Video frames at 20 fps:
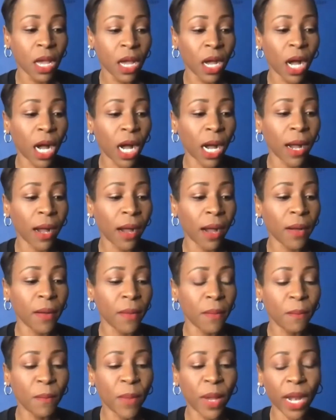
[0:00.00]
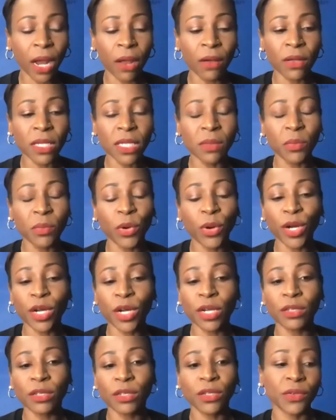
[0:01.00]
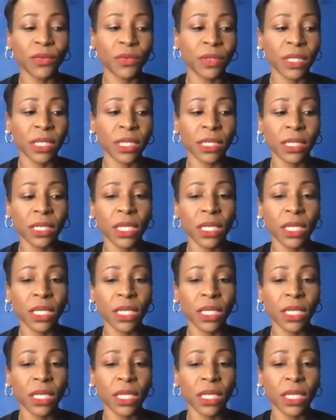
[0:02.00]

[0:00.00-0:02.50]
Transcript: but I was more doing,